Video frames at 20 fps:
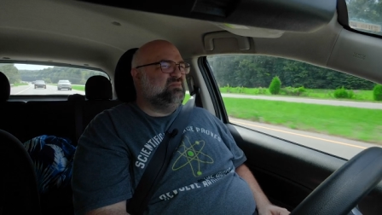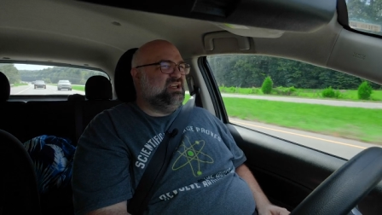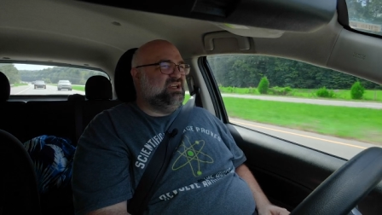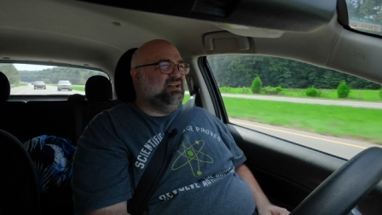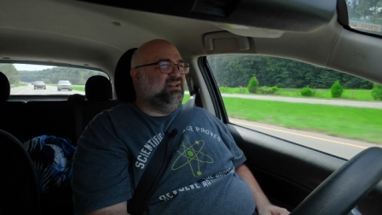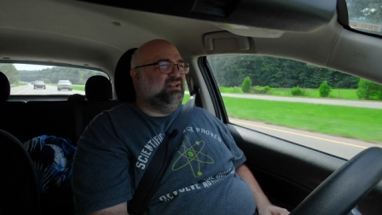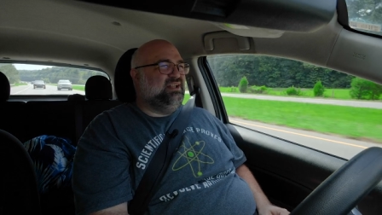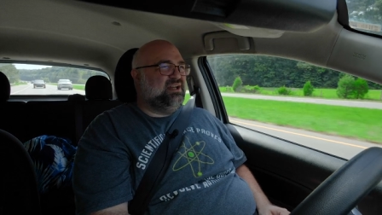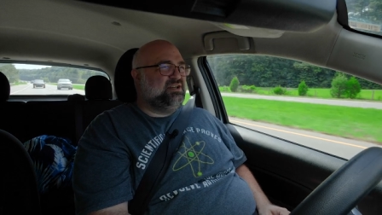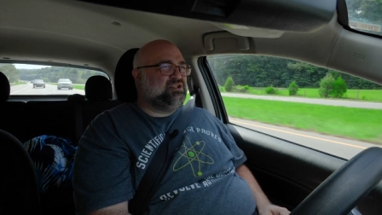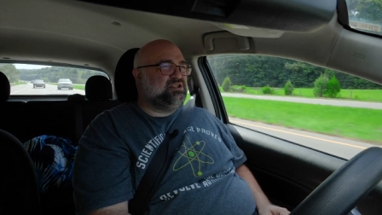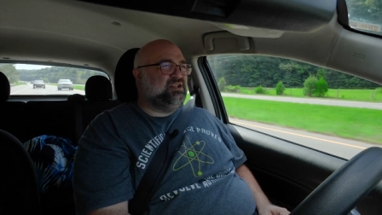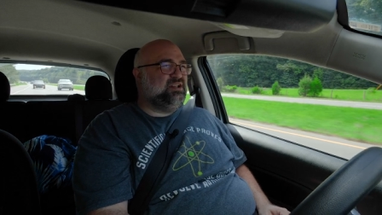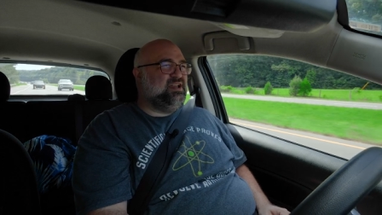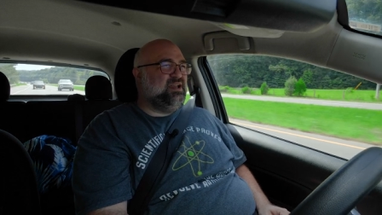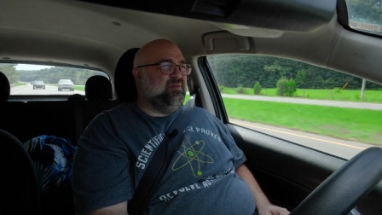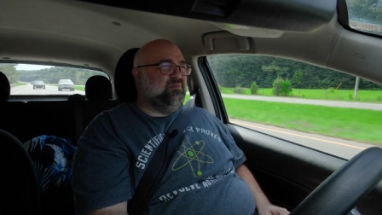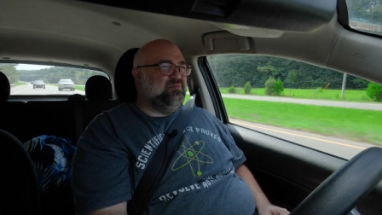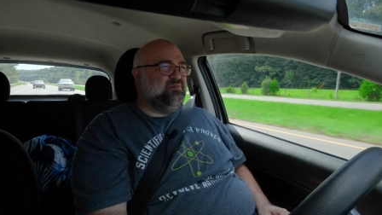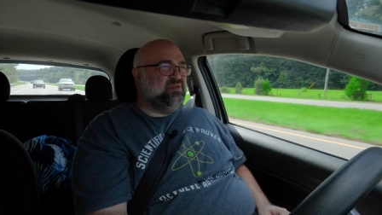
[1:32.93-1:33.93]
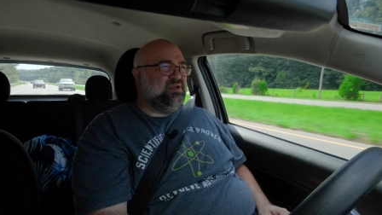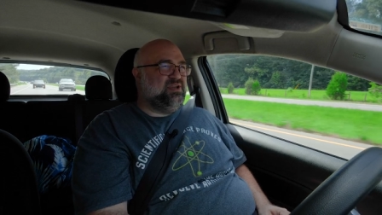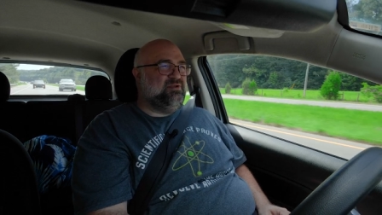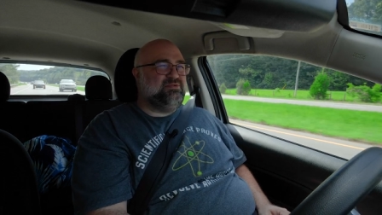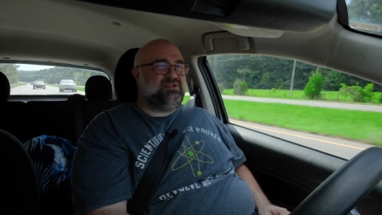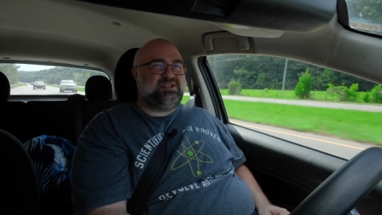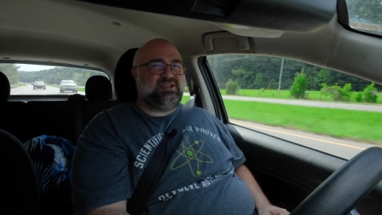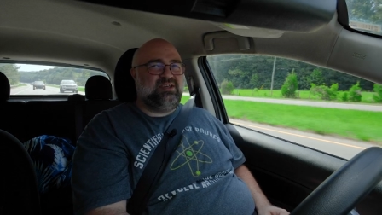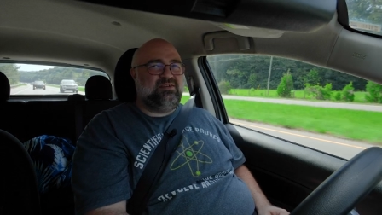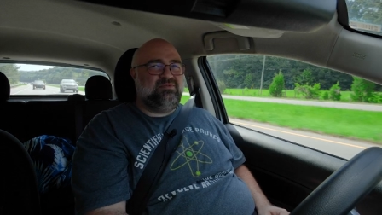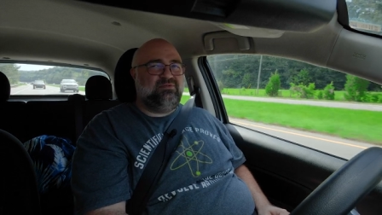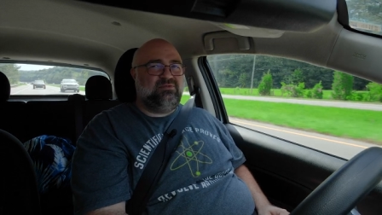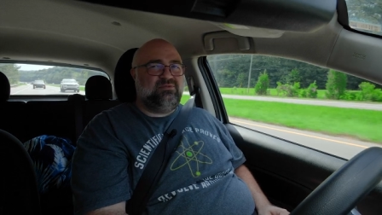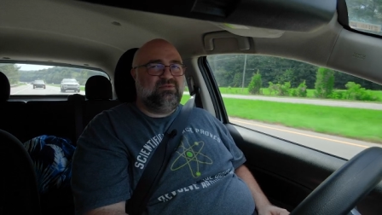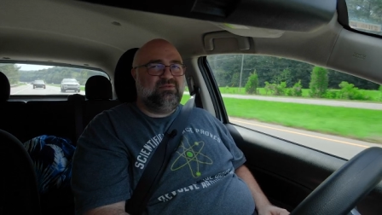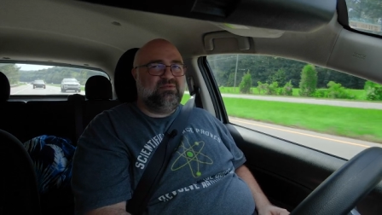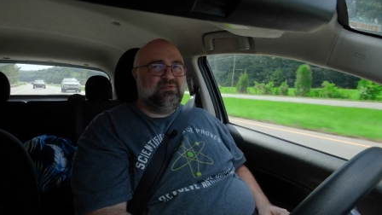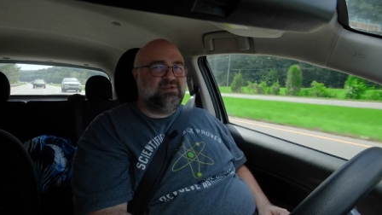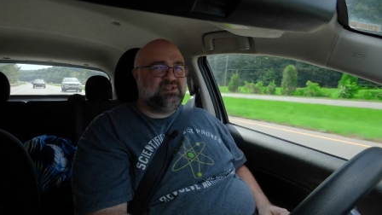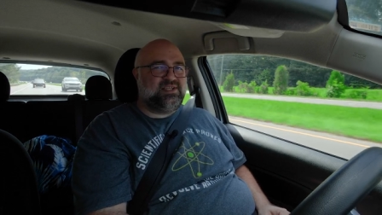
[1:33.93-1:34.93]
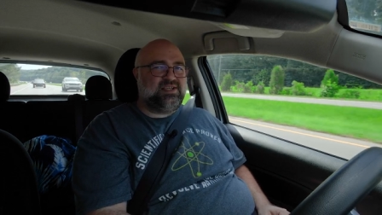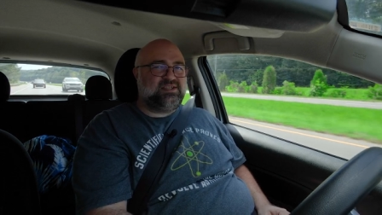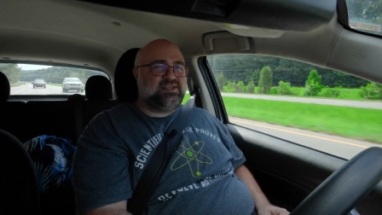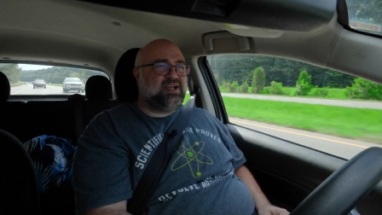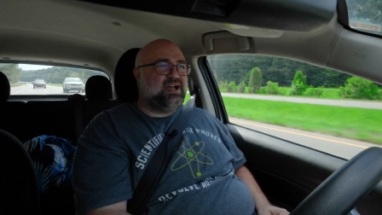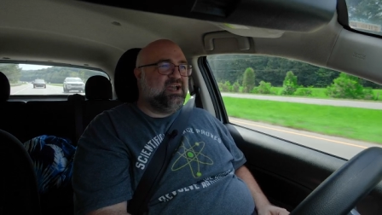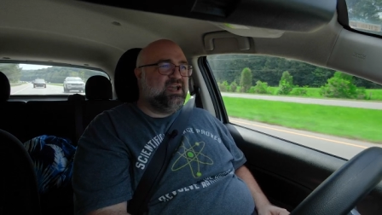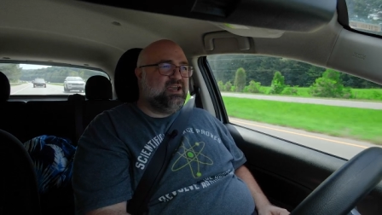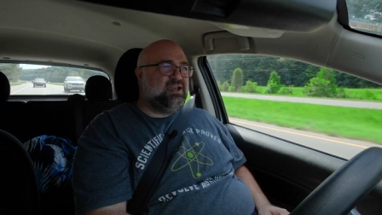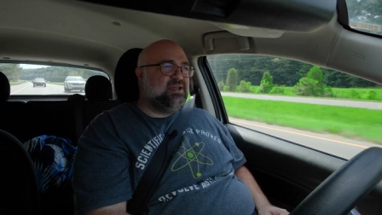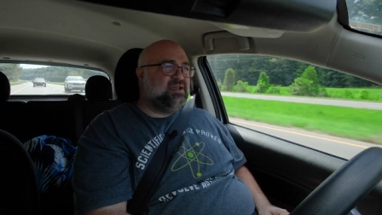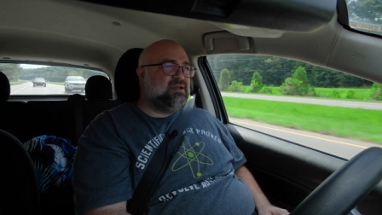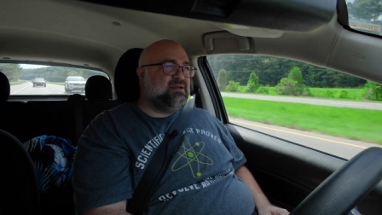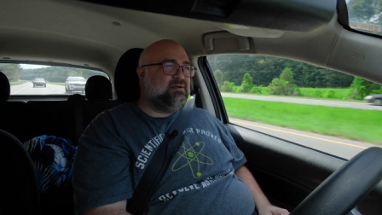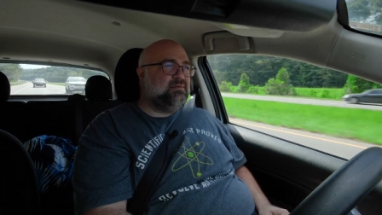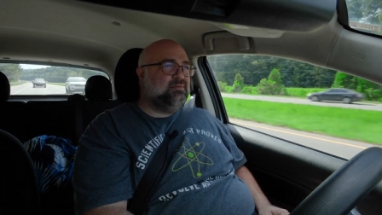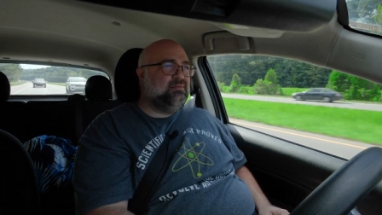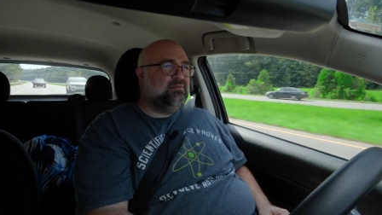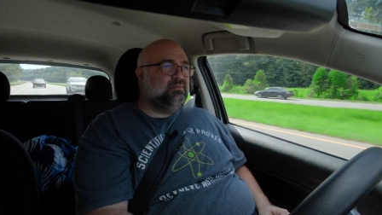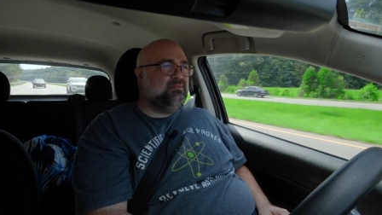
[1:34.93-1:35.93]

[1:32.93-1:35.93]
Intellectually abusive? Society?